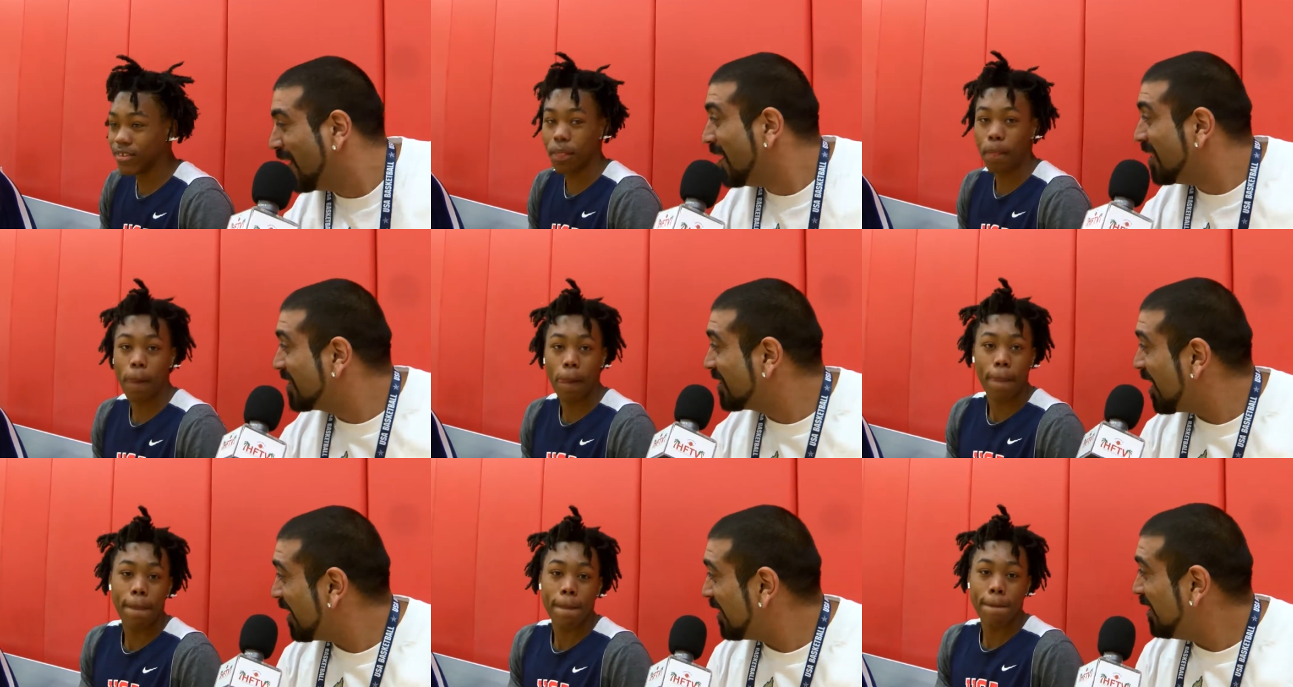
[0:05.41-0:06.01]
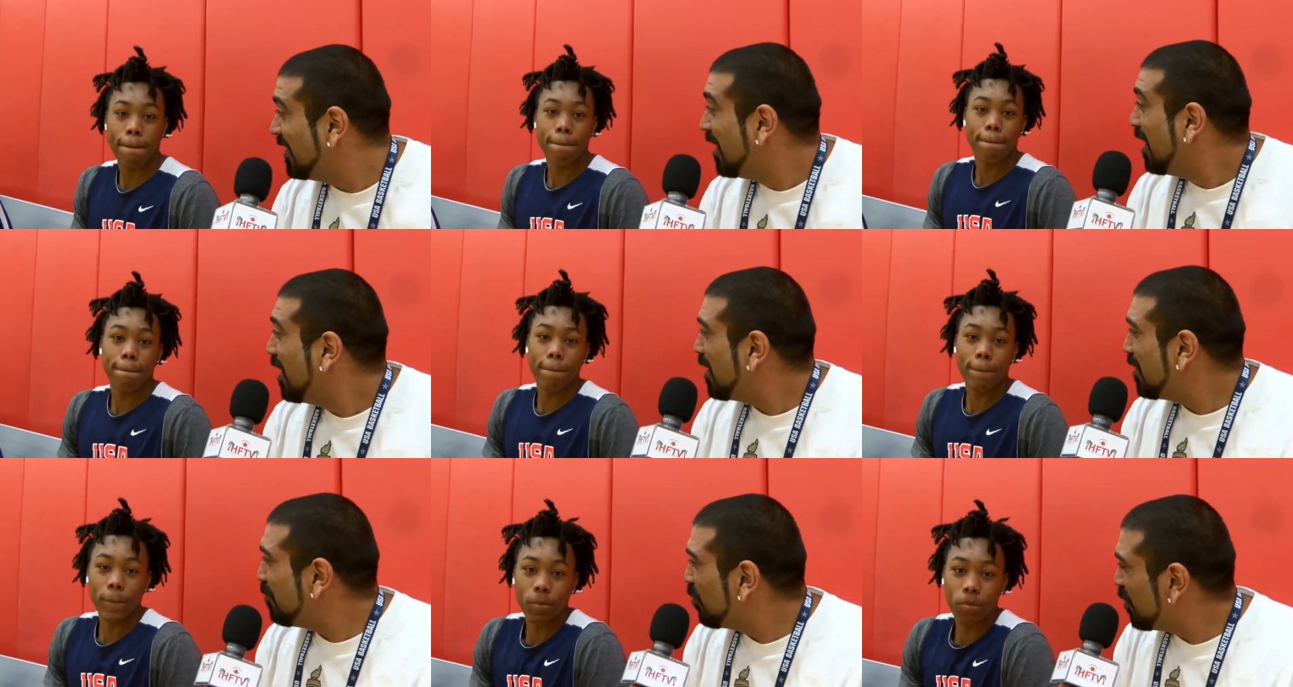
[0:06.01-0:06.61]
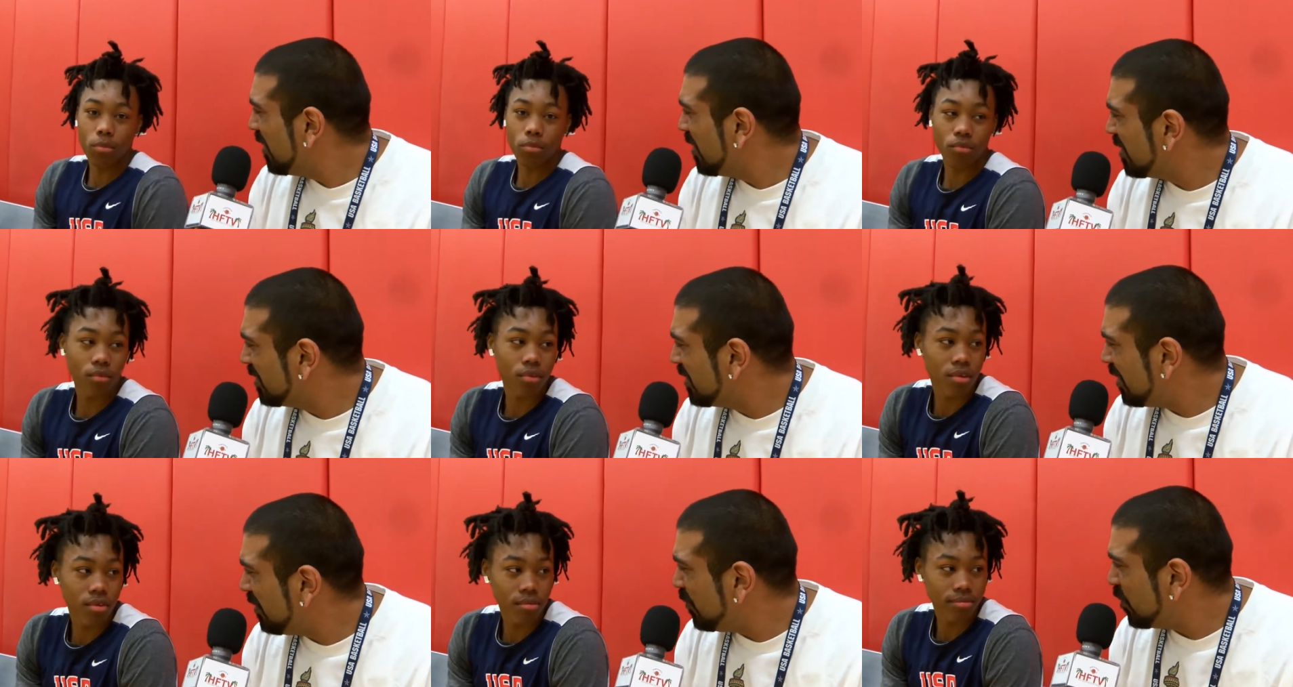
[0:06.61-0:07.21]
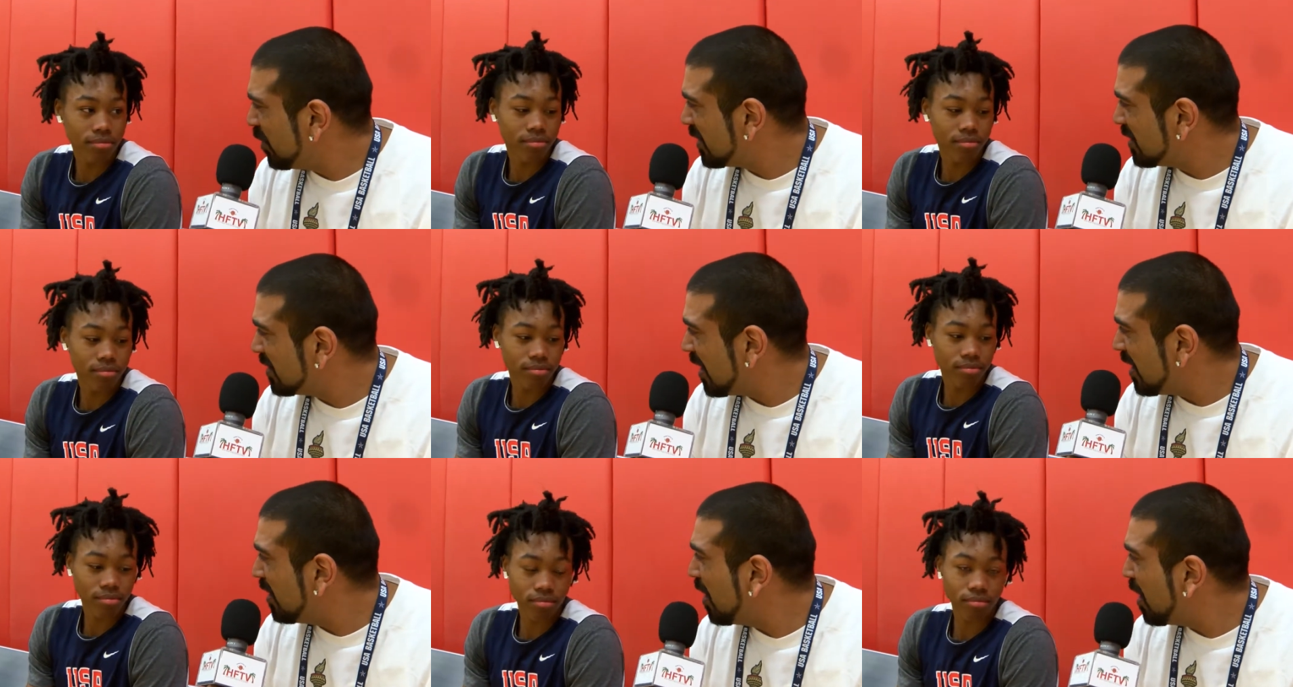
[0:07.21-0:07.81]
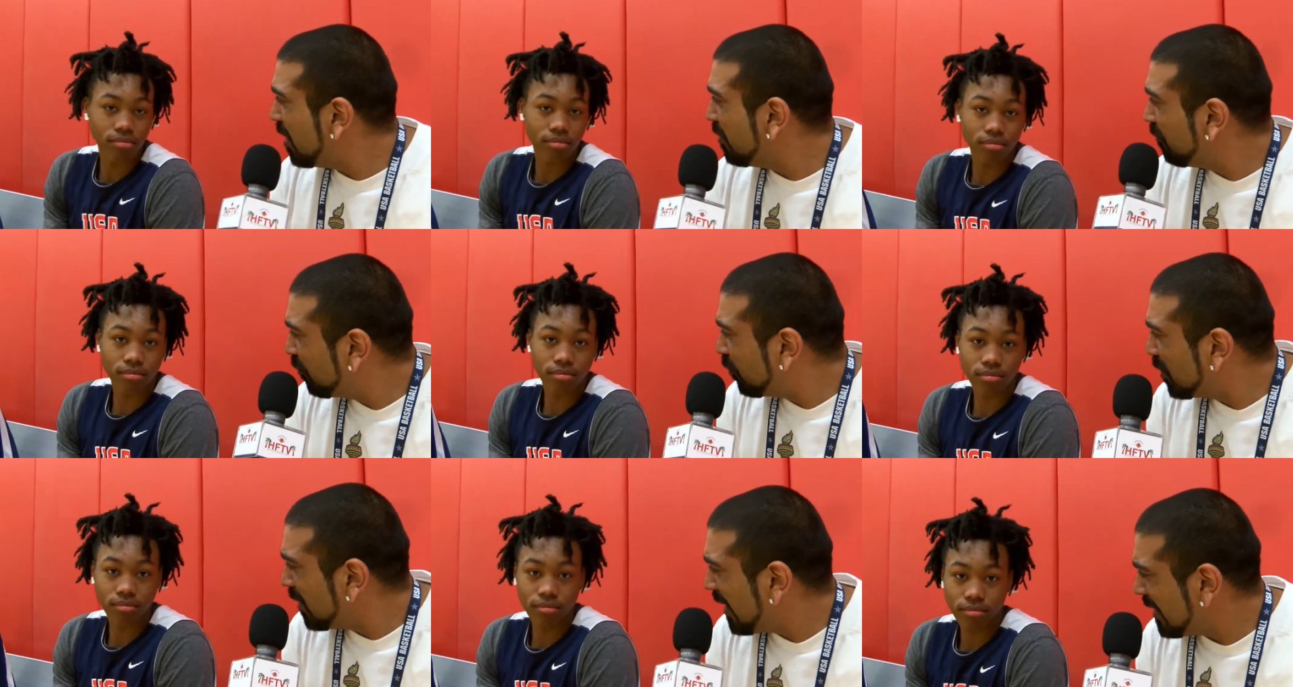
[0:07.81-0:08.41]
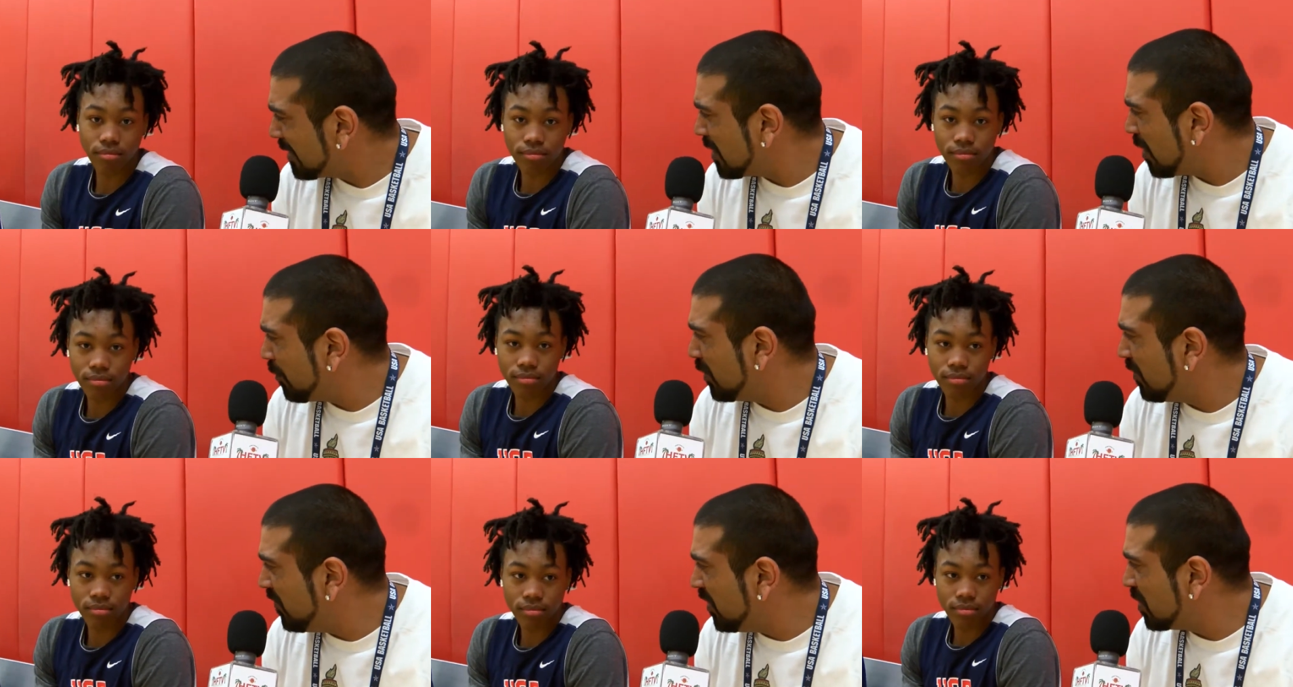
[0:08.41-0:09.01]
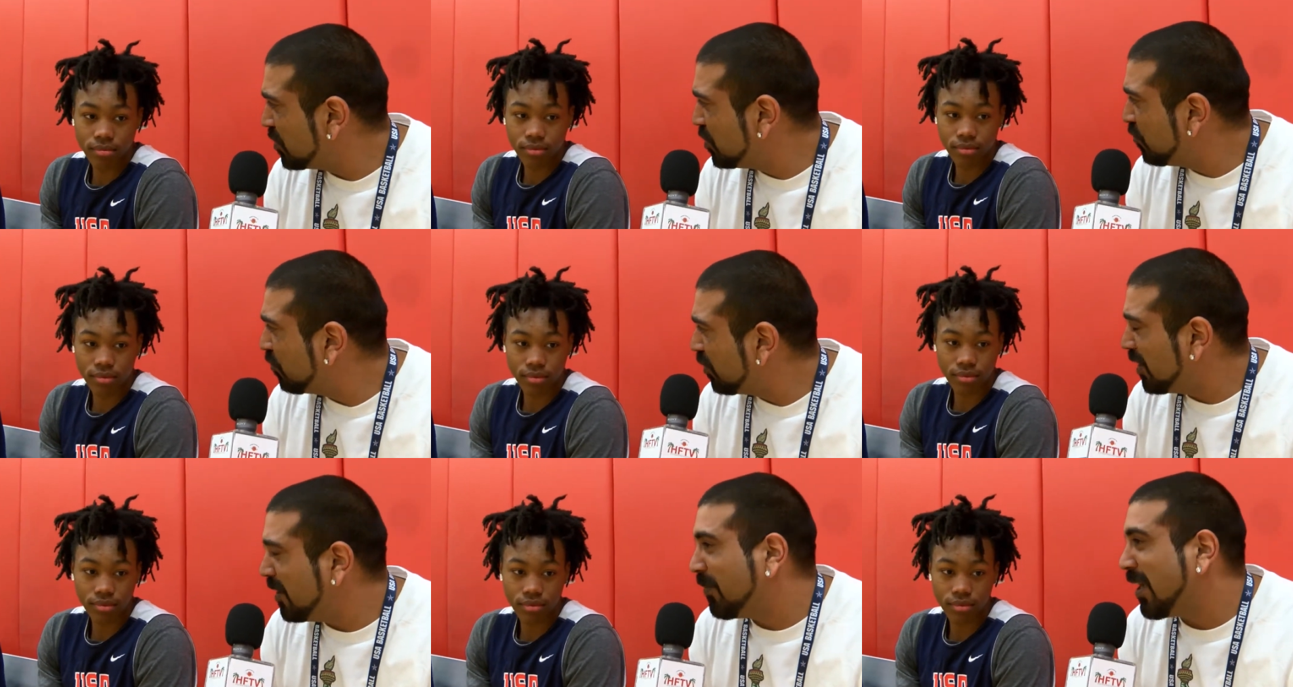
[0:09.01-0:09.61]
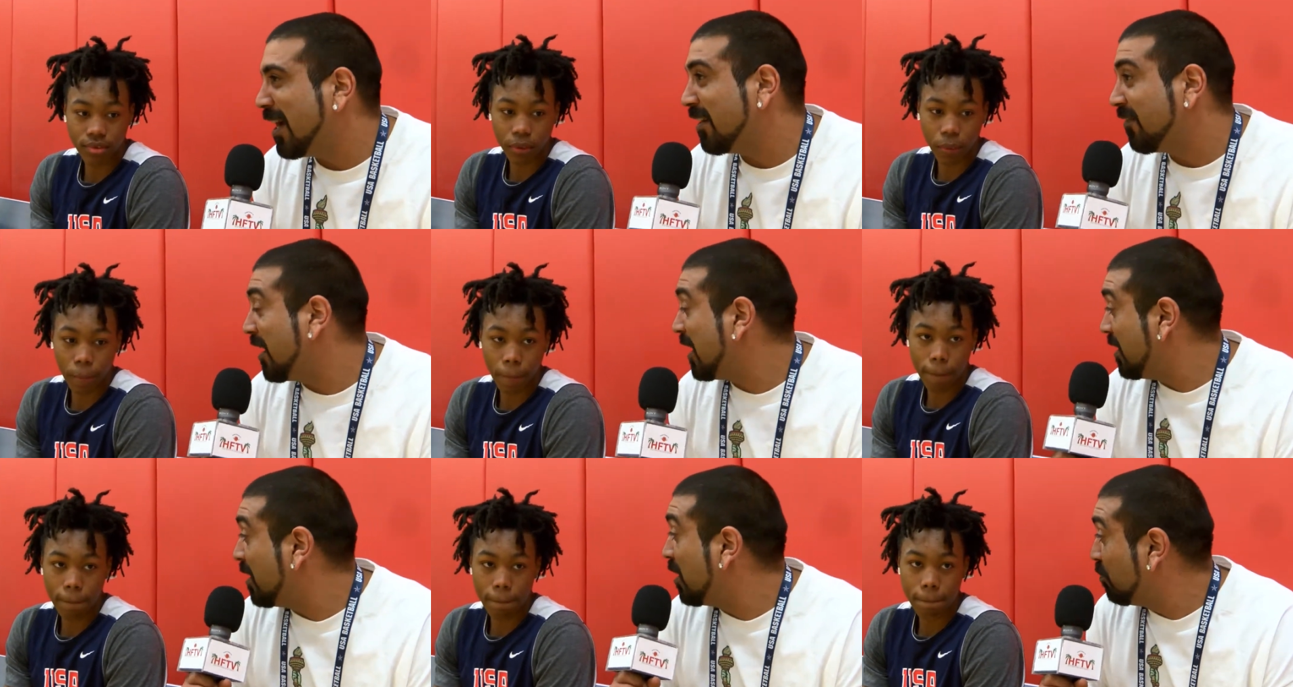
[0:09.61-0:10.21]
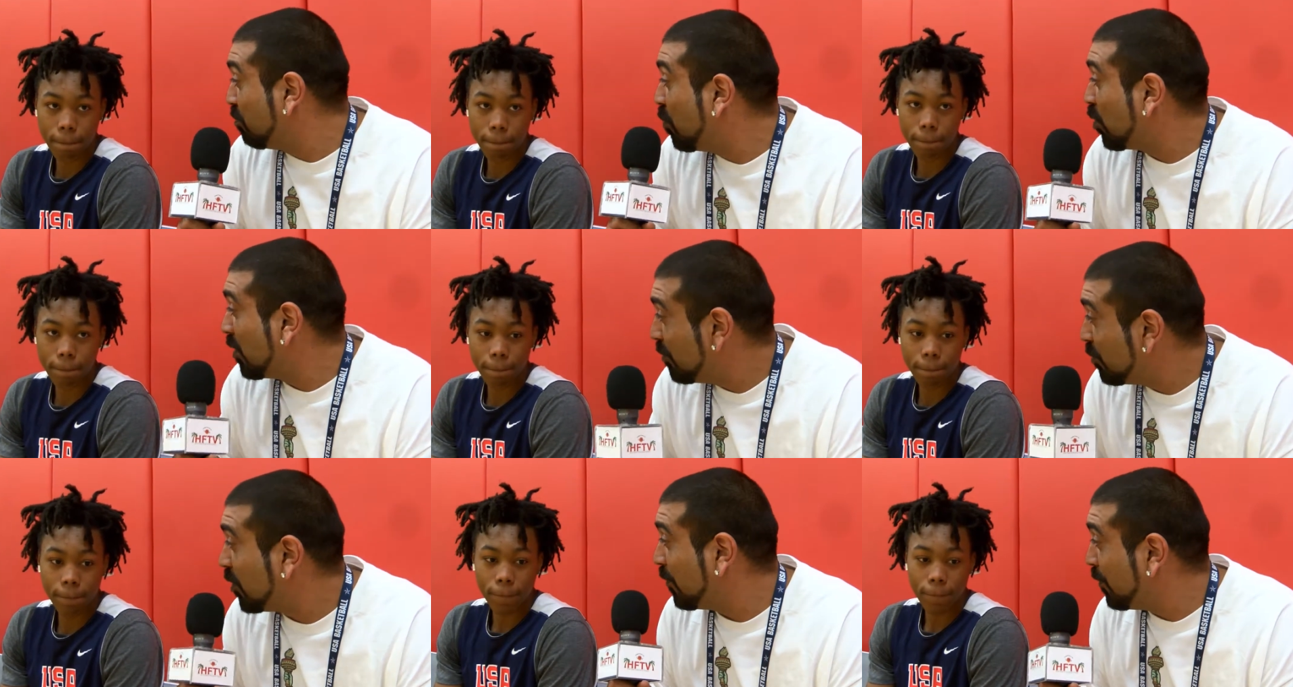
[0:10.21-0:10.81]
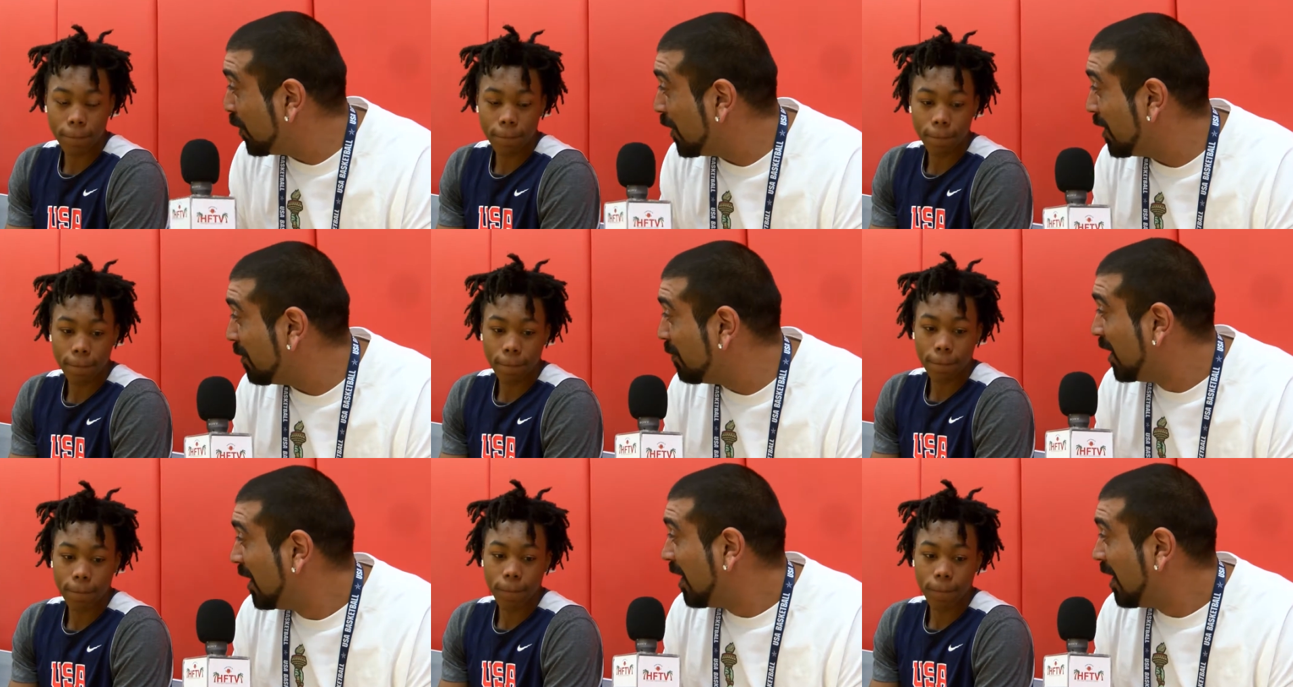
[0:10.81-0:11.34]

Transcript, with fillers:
Speaker 1: Scottie, um, we're here at Team USA. Uh, for the last couple of years, you've really kind of gotten more and more pub.